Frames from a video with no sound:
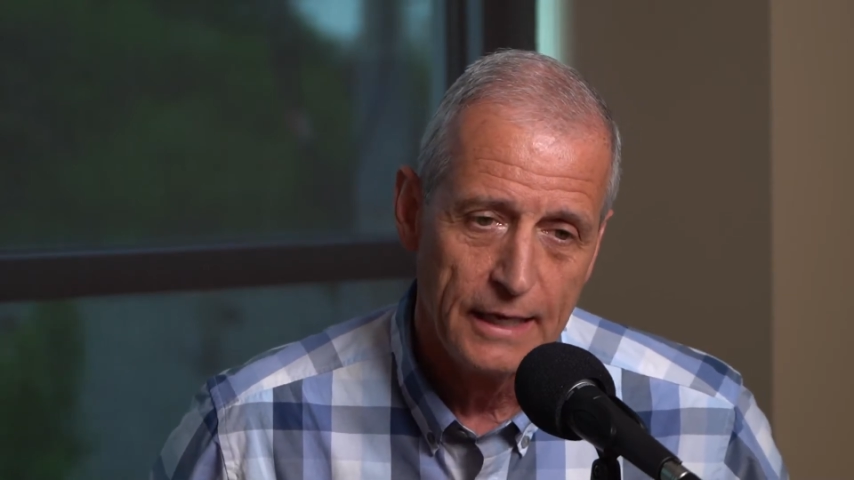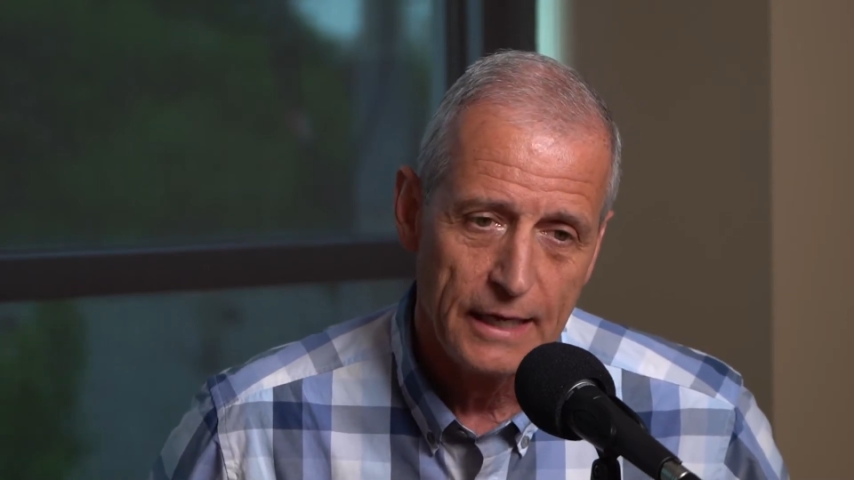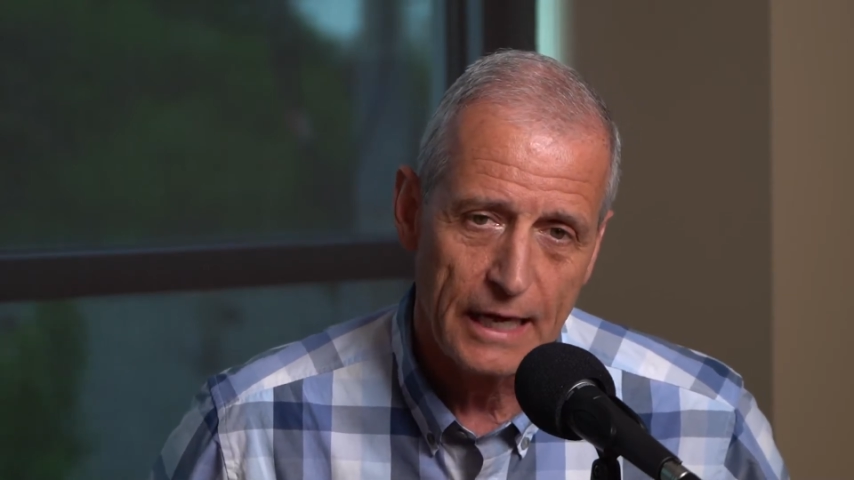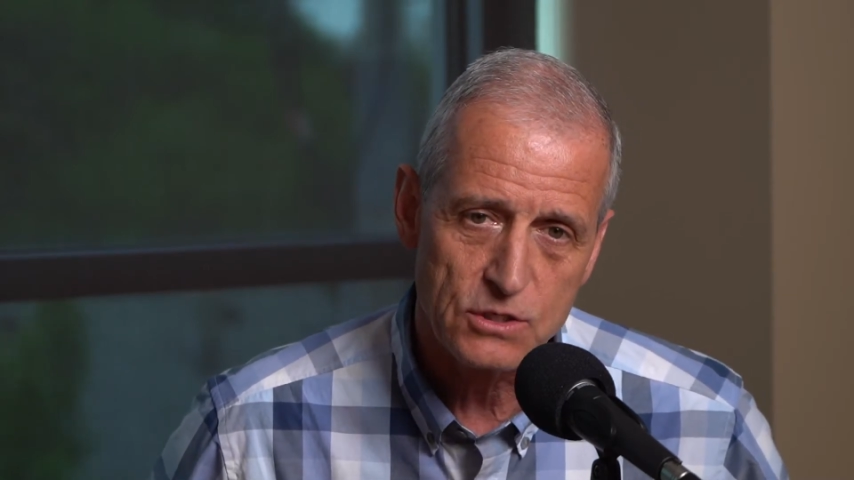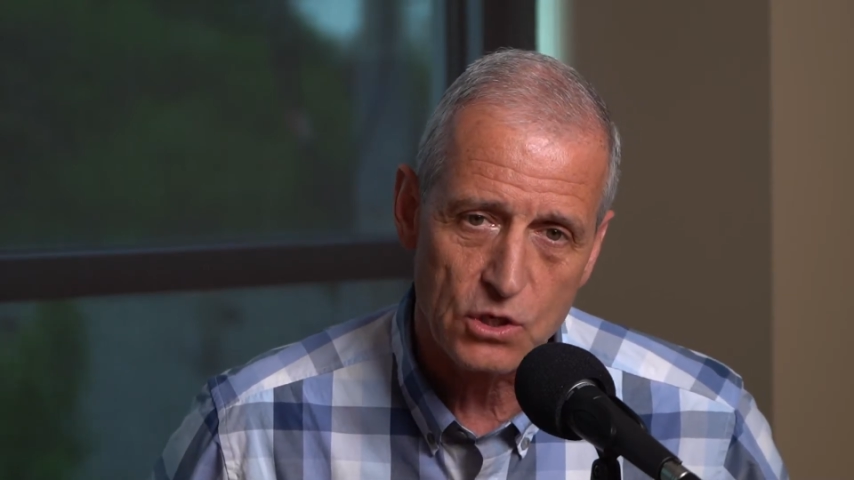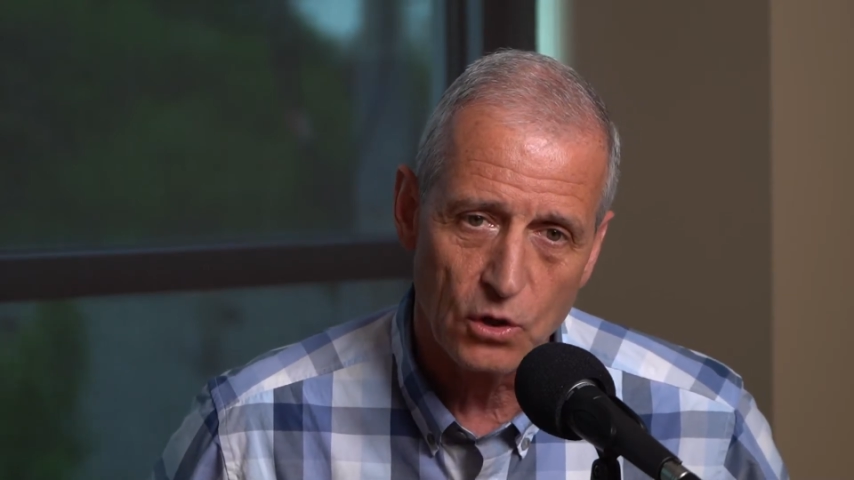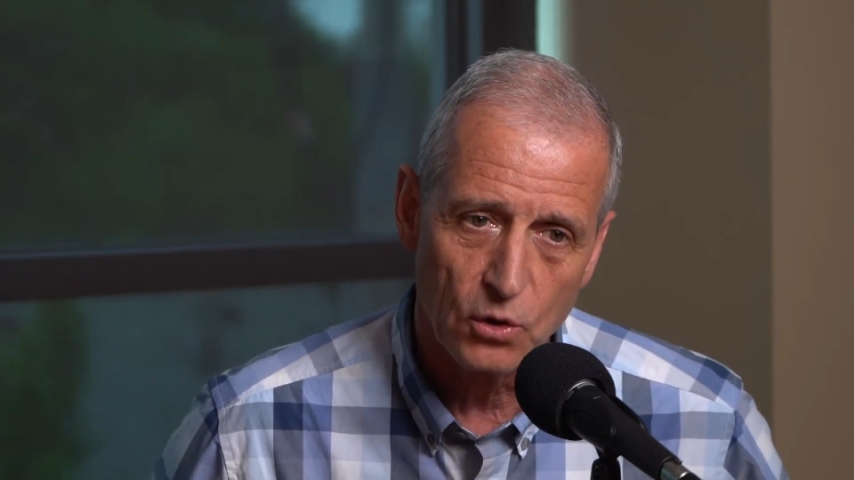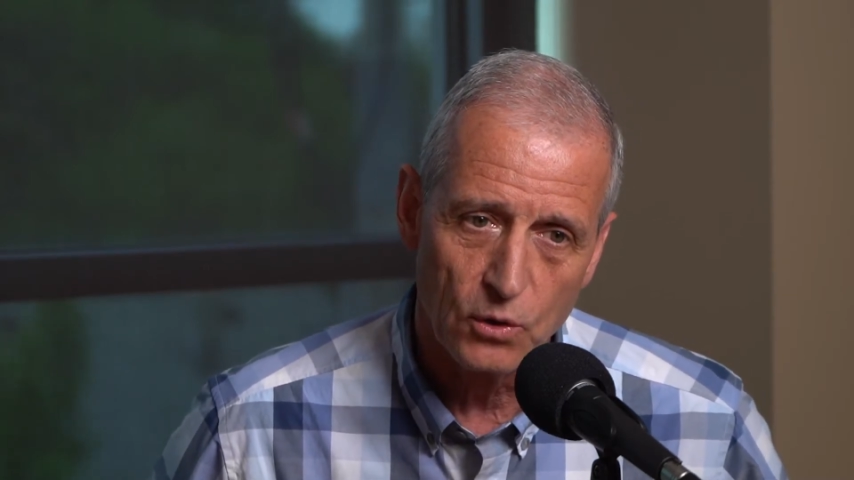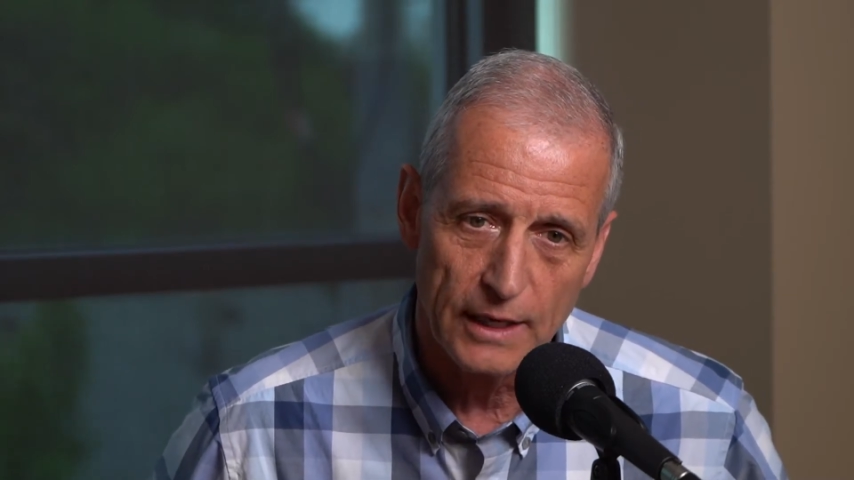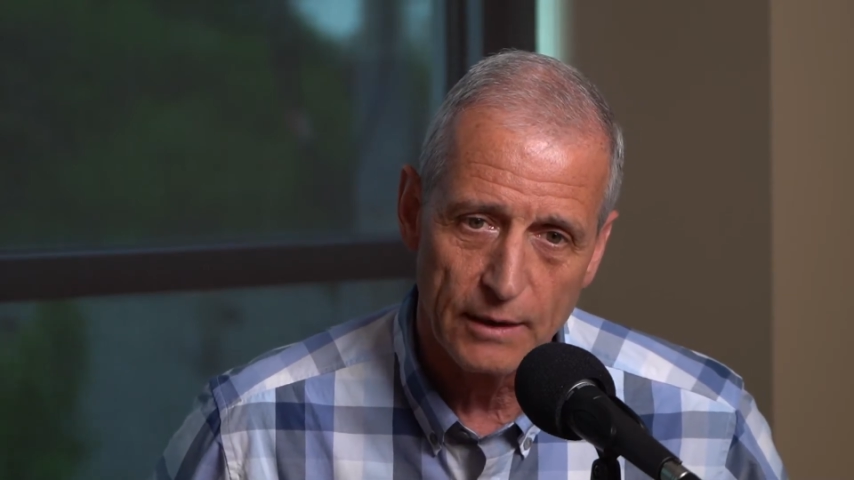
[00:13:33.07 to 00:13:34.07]
And
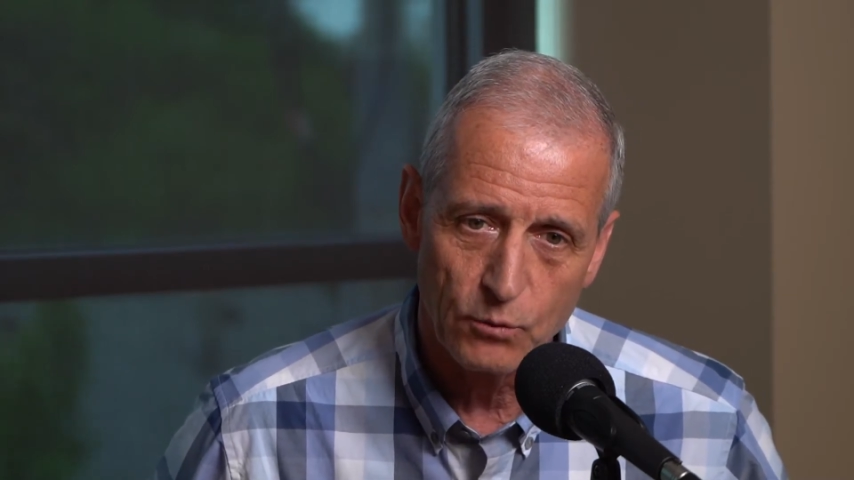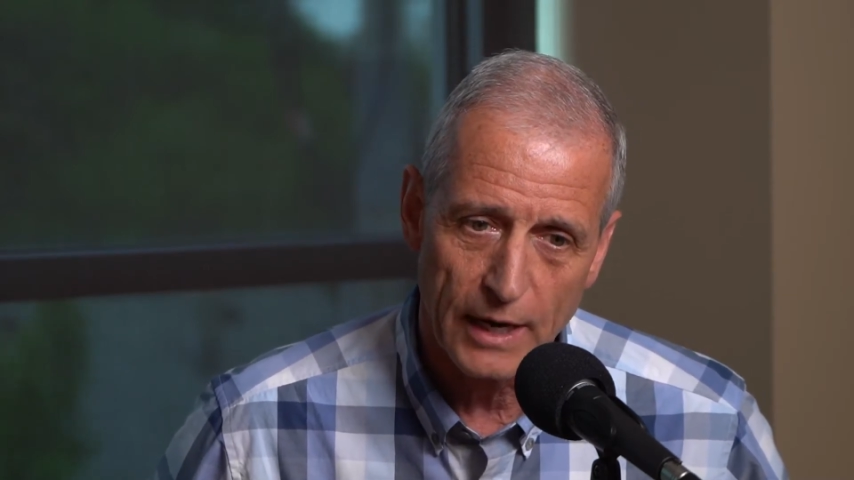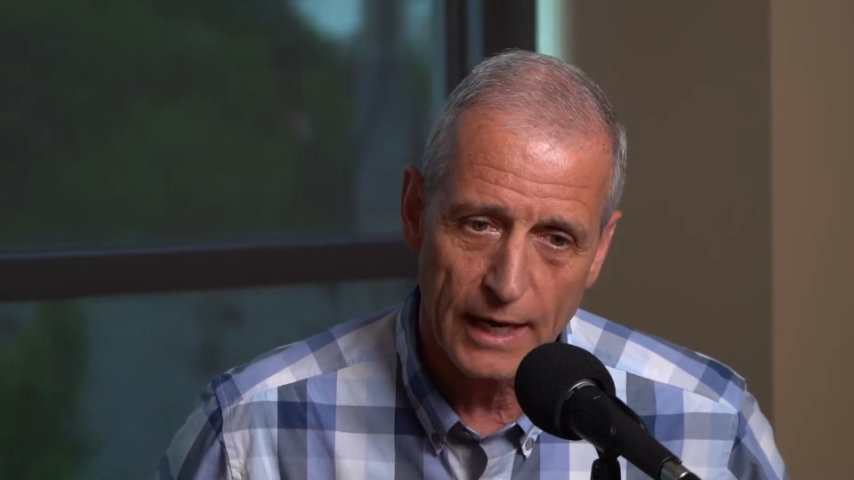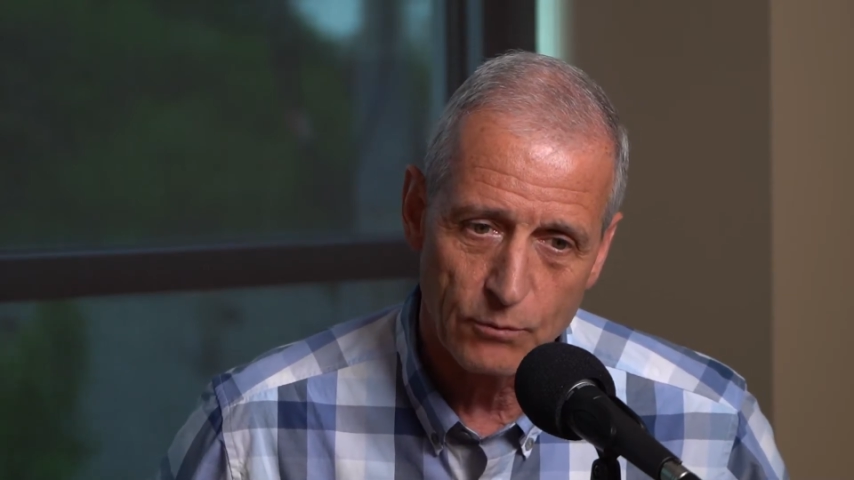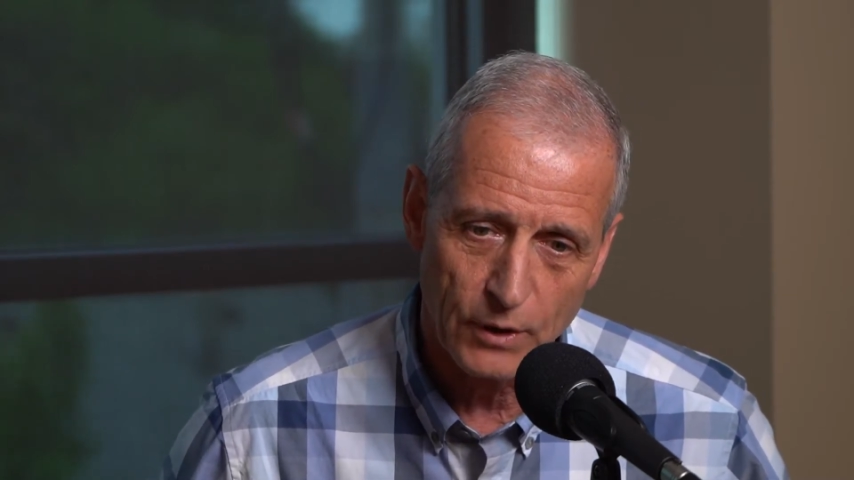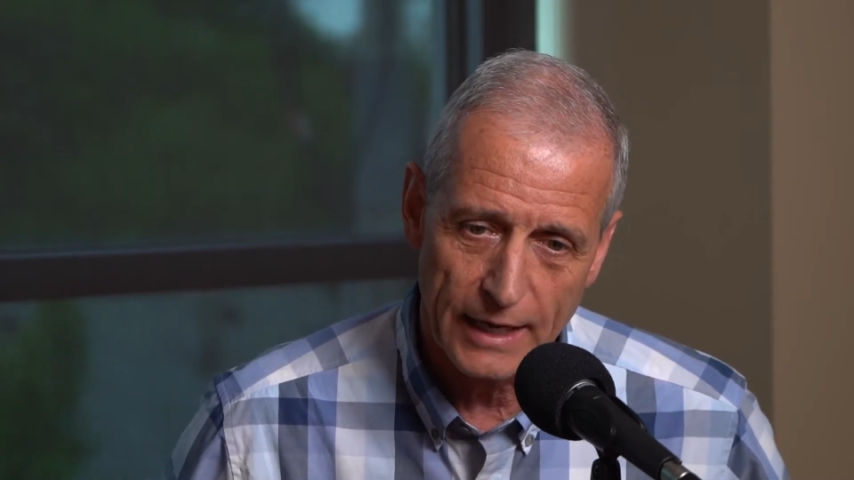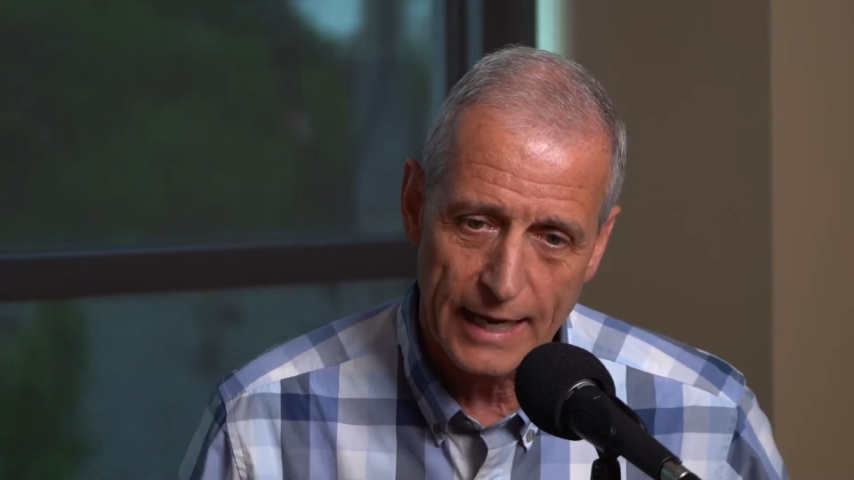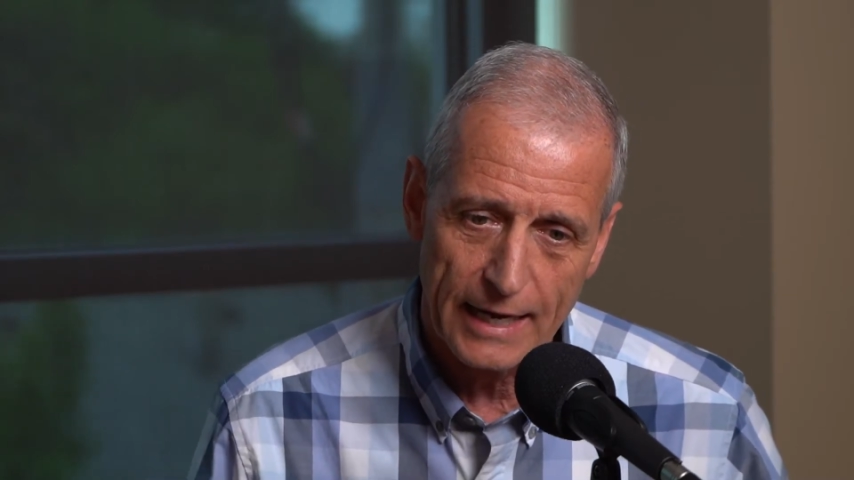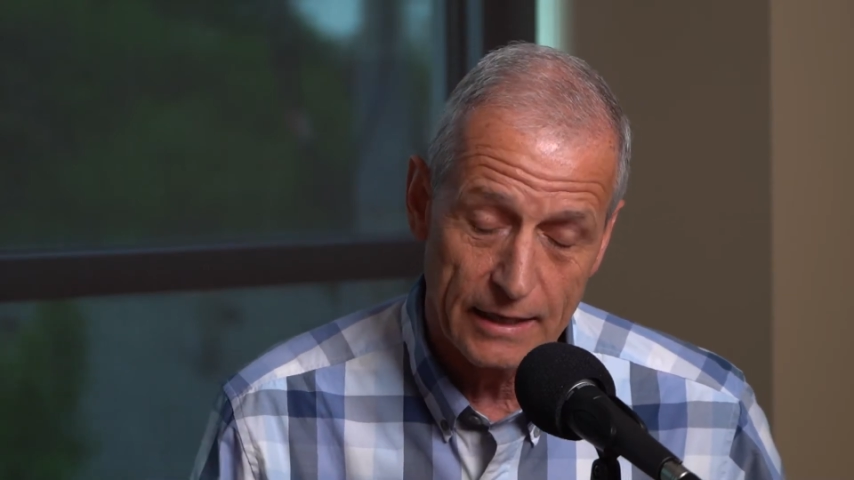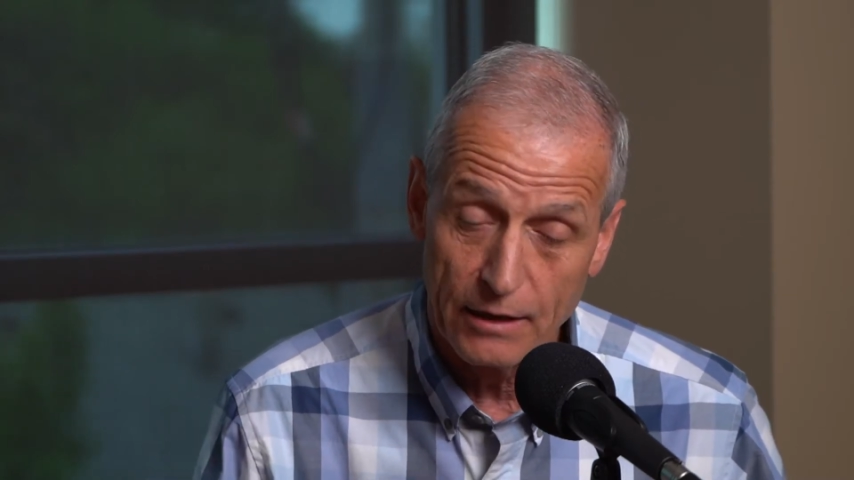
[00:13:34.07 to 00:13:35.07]
so when I got out,